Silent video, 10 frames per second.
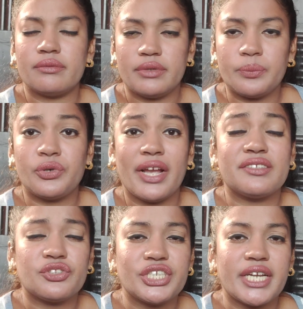the
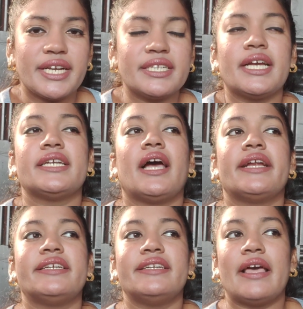price is 399
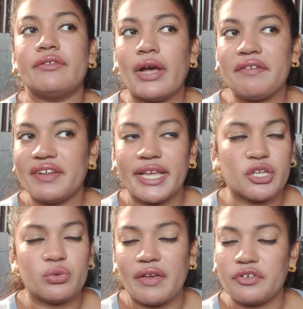i i feel
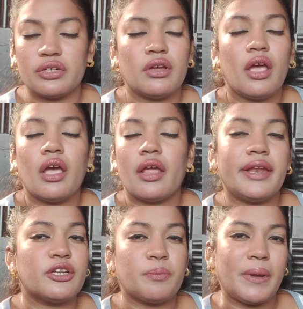like you never
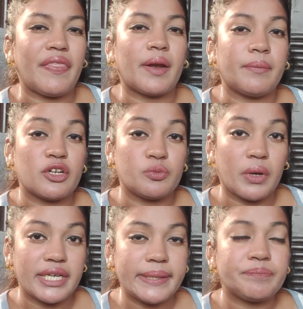need to pay that much
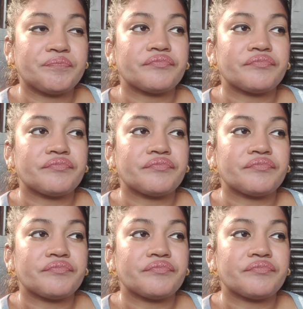money